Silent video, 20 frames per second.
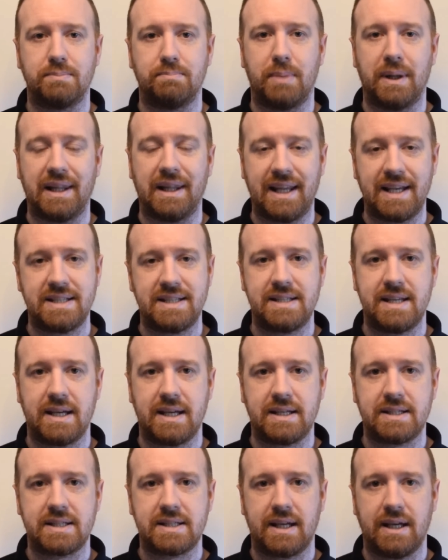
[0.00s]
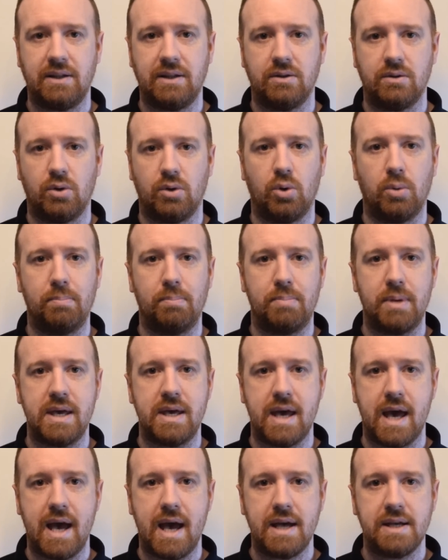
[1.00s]
ballistic skill, or
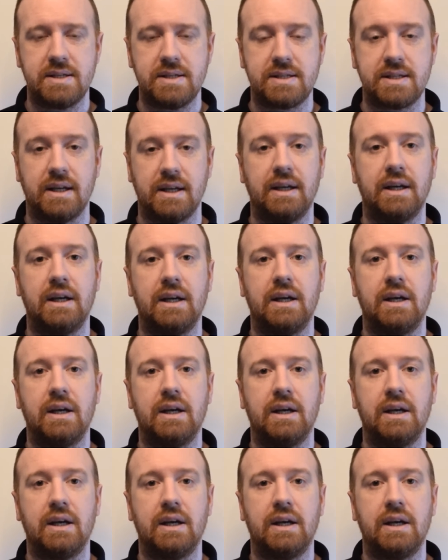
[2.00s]
BS,